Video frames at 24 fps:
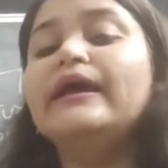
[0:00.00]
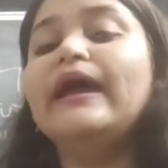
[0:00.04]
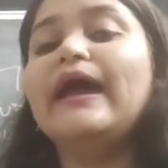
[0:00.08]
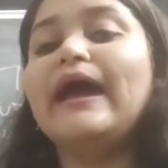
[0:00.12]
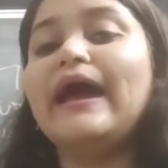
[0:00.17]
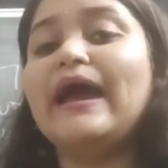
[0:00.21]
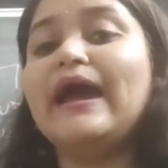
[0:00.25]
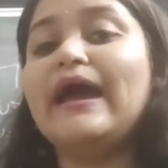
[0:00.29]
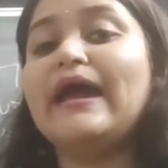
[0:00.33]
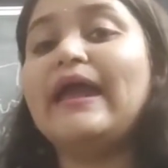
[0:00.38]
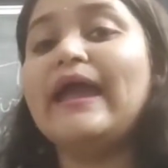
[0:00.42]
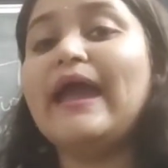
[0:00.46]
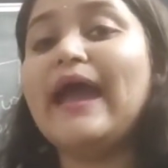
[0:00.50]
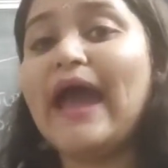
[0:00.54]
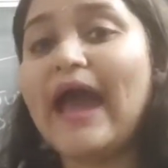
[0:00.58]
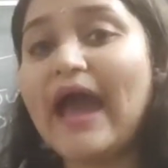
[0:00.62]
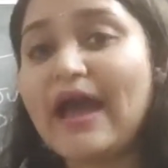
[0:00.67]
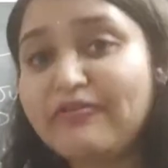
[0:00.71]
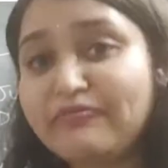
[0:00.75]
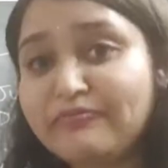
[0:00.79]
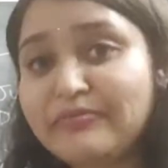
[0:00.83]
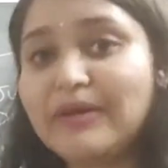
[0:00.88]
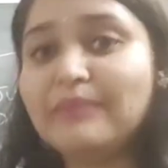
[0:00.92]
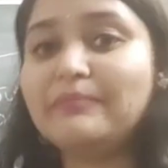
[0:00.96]
I
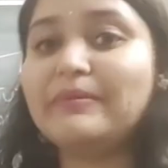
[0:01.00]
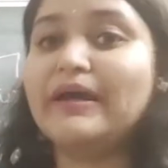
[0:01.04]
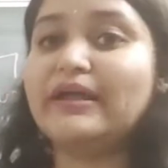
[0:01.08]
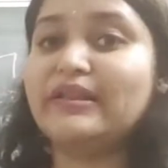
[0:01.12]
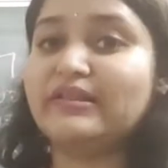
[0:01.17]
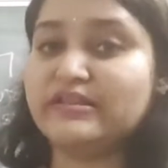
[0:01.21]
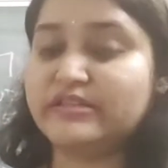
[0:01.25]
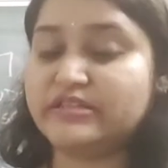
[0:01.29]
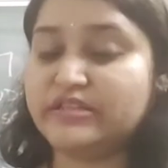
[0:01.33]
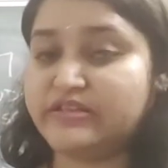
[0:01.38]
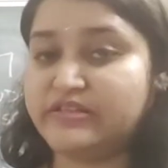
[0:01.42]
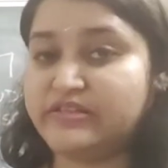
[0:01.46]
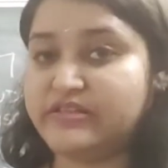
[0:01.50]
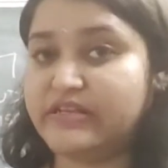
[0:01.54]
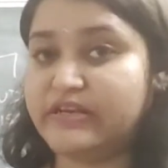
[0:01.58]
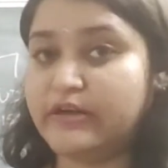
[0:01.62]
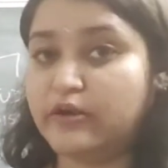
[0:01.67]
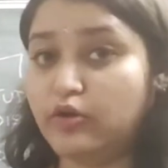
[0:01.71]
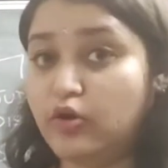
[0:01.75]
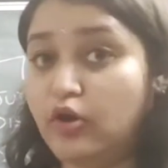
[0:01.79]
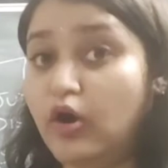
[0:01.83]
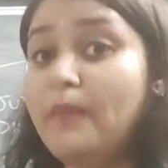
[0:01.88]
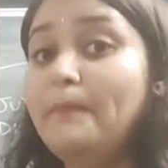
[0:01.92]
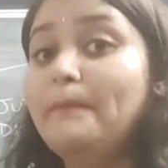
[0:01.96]
have my master's in
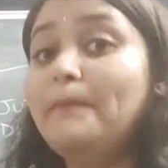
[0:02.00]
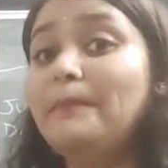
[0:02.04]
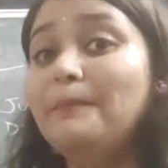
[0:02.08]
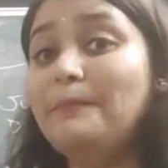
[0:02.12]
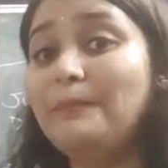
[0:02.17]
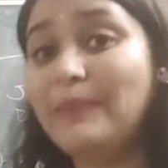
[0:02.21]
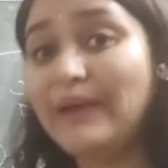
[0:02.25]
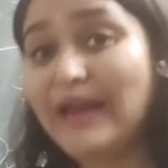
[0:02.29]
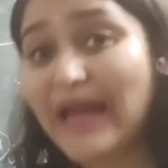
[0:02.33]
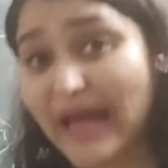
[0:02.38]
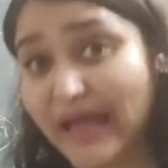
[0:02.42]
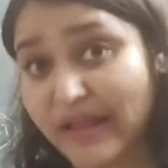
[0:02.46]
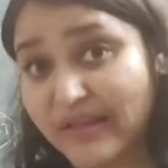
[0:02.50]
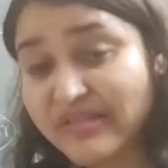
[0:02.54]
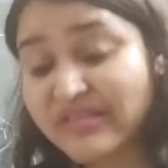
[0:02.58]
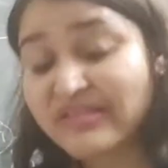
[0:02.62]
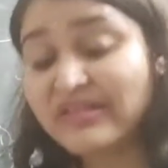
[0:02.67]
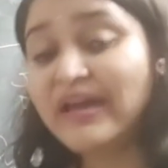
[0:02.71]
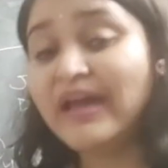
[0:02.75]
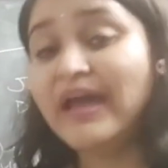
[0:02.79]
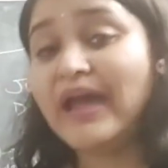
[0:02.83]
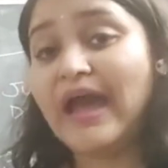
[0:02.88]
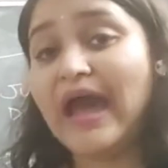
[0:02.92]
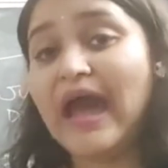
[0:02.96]
law, plus
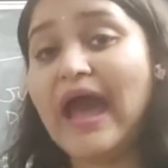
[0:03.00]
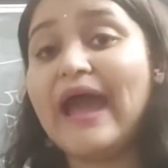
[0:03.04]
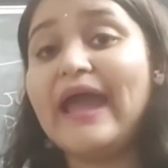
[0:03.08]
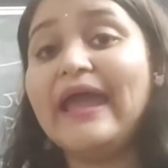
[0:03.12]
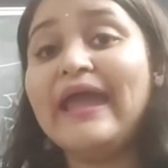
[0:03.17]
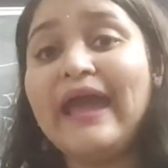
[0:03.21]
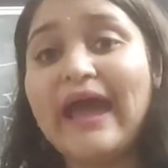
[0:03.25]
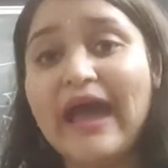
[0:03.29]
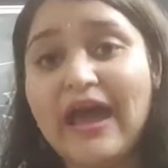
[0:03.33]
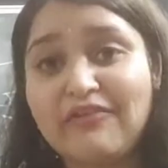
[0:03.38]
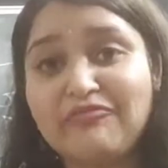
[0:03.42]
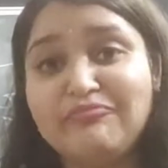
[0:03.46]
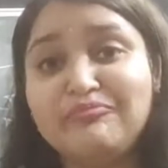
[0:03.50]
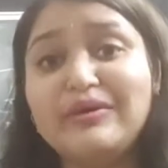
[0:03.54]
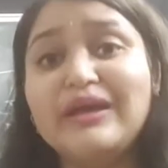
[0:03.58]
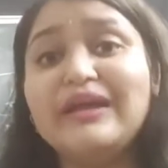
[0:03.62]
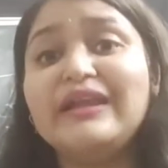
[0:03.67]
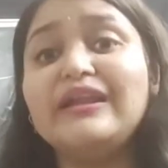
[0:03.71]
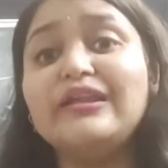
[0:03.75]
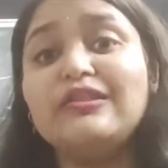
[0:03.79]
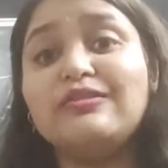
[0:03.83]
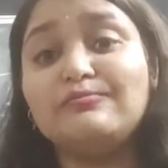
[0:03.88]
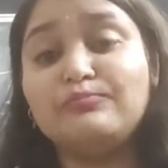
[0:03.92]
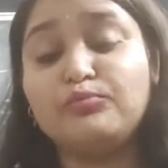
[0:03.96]
I have my
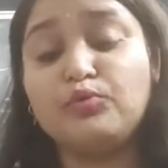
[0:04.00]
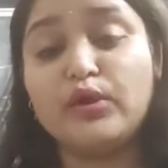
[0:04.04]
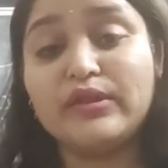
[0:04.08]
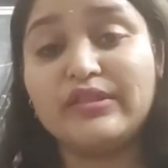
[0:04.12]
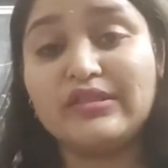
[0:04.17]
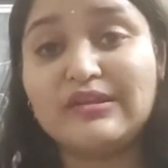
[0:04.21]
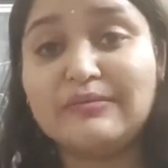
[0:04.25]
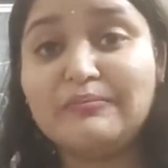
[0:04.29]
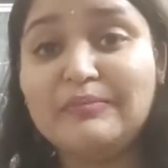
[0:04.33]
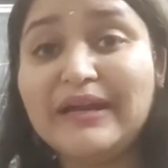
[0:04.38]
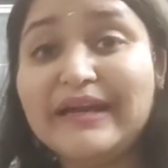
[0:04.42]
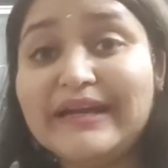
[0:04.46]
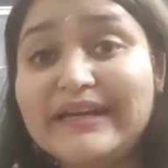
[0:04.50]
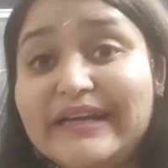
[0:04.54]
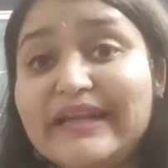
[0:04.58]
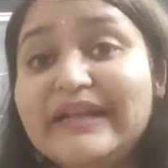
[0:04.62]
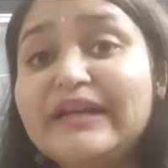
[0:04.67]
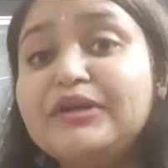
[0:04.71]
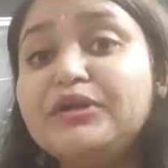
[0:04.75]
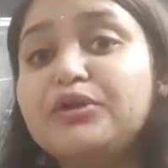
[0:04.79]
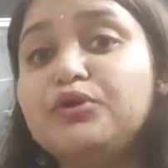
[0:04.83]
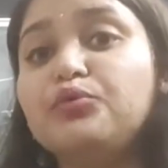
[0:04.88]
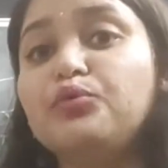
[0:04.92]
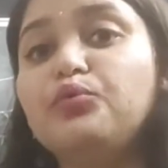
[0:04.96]
responsibility
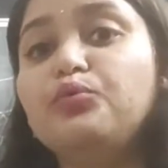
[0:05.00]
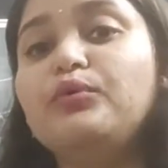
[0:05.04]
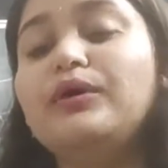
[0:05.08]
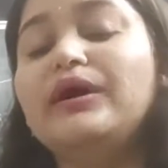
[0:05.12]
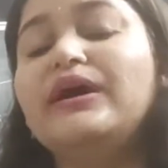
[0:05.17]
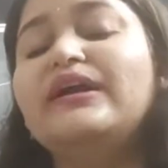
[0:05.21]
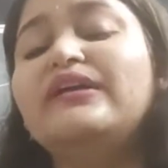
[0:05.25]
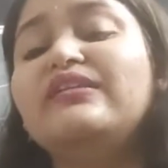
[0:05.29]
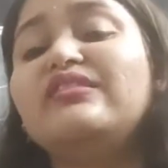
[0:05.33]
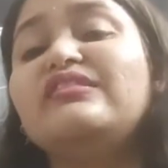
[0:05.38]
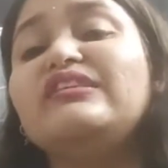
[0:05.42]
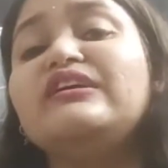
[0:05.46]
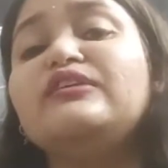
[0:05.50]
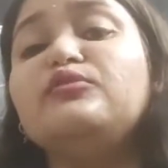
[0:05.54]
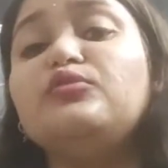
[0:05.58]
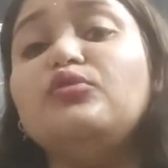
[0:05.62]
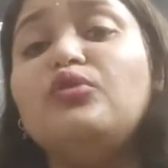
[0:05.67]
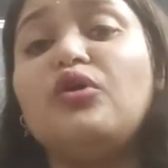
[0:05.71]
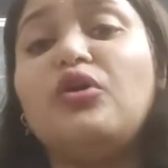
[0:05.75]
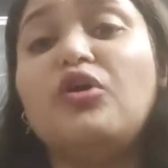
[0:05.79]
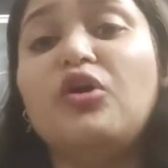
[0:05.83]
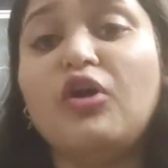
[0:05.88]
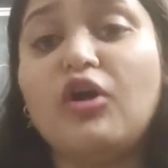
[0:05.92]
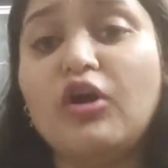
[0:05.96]
towards
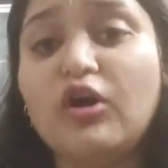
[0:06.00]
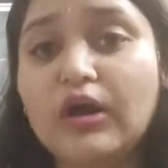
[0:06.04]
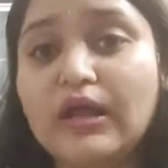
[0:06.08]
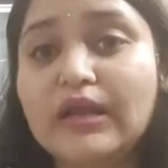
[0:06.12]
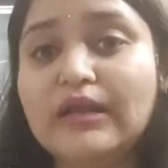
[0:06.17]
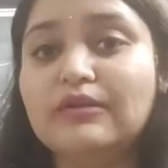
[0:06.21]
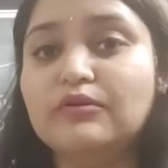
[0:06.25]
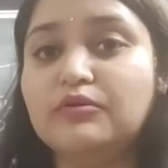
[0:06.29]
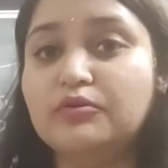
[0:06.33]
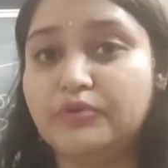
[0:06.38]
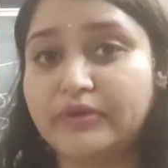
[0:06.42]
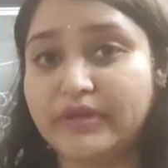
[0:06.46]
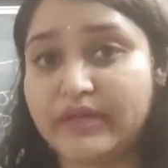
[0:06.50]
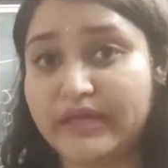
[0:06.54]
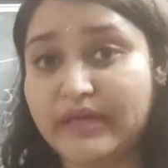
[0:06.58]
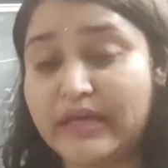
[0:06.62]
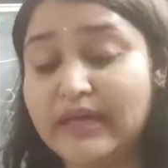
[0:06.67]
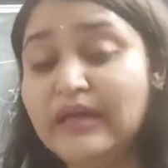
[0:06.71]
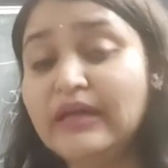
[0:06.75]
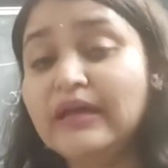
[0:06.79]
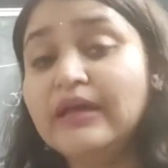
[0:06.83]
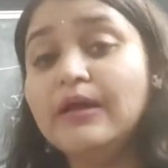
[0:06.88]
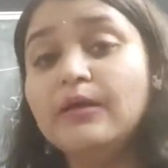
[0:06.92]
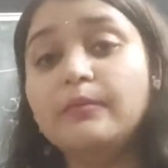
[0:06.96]
you all,
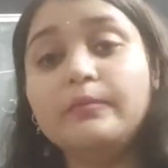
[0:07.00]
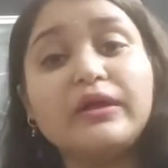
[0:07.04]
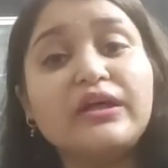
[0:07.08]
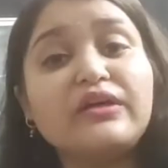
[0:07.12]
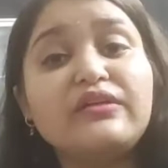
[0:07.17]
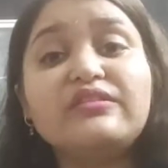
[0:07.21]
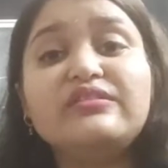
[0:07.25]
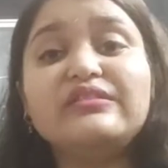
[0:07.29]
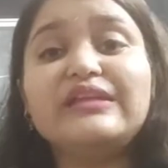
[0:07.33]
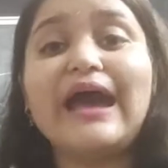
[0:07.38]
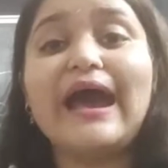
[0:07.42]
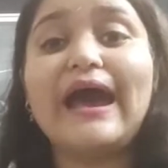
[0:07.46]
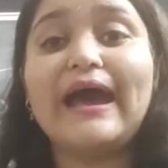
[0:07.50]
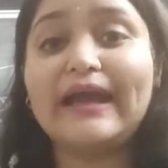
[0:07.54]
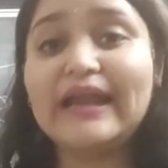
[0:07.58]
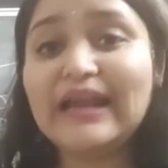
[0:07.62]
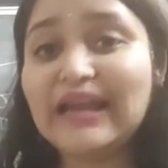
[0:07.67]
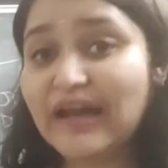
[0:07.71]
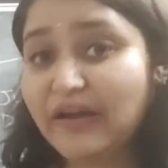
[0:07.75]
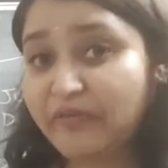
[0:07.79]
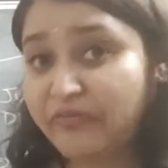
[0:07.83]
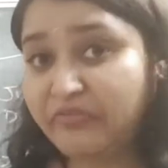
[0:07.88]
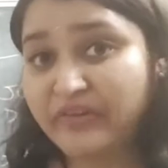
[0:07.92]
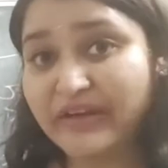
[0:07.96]
okay? Because I
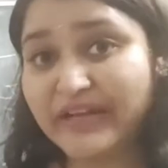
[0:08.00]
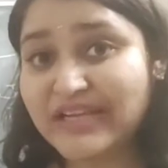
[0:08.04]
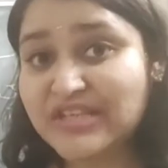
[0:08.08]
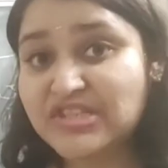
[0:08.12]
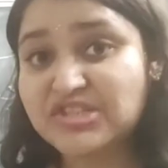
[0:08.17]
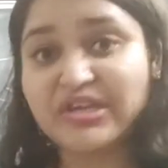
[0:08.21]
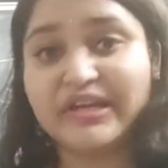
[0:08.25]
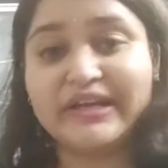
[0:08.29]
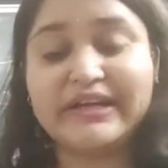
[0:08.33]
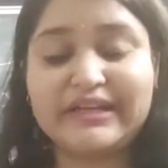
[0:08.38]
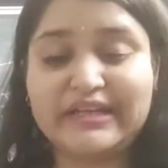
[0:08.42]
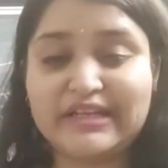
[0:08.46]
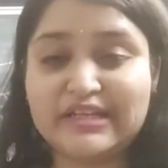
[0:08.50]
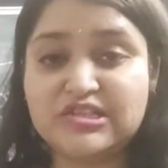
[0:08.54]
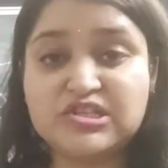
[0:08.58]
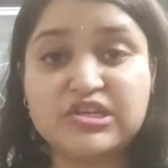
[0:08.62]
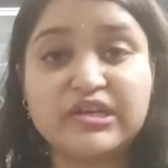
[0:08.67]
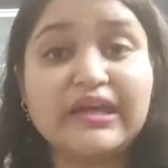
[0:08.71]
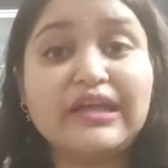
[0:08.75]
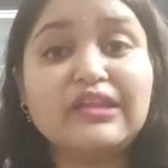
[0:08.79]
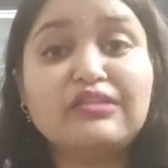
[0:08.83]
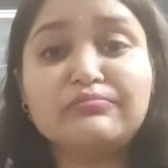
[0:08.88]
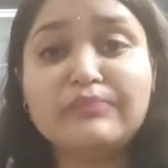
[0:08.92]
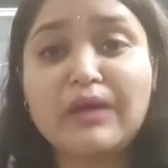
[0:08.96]
love teaching.
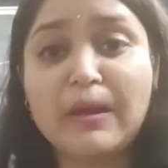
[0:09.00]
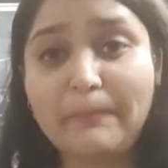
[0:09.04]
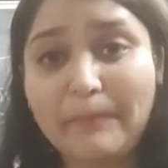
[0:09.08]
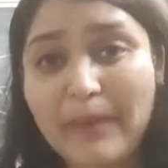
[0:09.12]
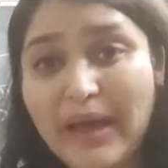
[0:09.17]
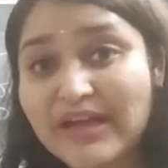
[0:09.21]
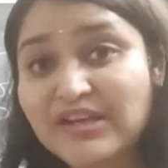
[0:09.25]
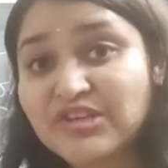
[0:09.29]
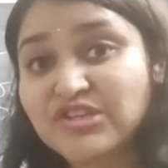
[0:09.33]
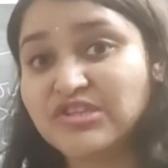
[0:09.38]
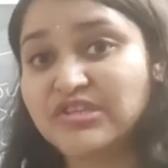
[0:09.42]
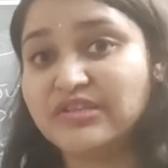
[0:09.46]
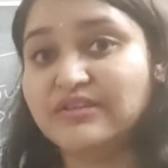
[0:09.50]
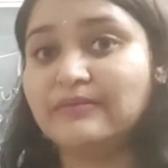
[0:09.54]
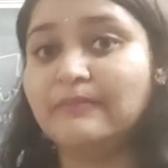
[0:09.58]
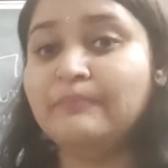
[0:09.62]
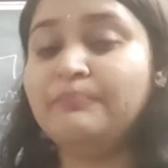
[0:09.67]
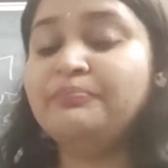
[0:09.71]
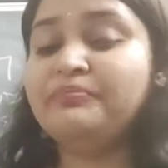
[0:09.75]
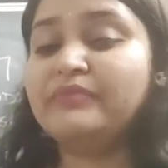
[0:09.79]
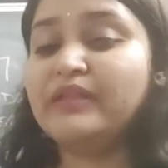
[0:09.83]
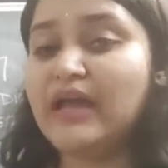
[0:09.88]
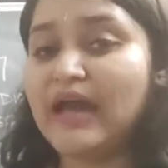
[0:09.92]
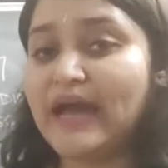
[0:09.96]
Teaching is my passion.
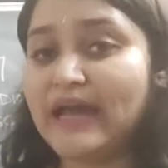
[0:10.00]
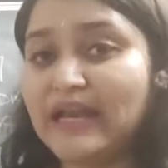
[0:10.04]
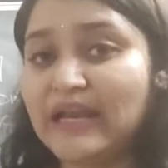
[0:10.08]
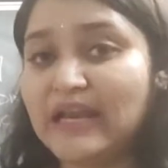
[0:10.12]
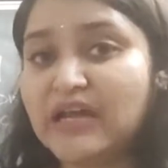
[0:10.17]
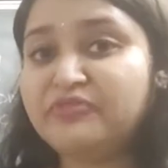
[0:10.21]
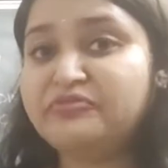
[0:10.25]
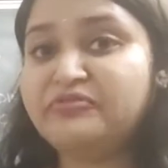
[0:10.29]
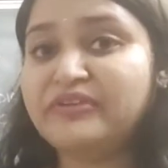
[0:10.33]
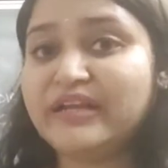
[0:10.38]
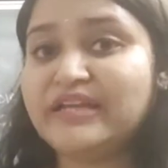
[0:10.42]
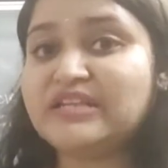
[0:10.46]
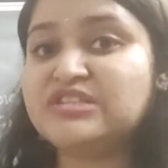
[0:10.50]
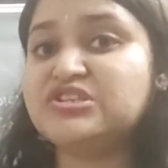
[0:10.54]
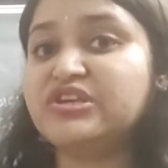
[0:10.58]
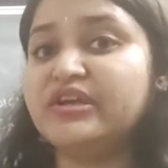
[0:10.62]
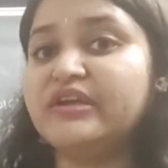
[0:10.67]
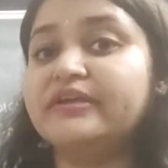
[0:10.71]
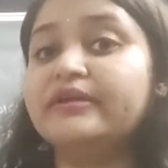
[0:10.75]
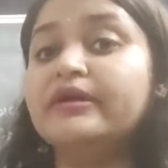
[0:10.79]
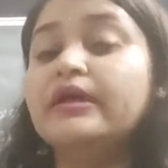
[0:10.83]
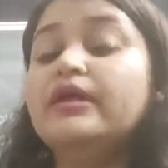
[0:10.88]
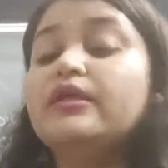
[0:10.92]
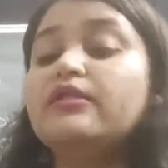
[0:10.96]
I love
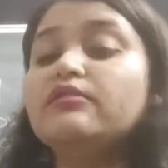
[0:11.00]
teaching.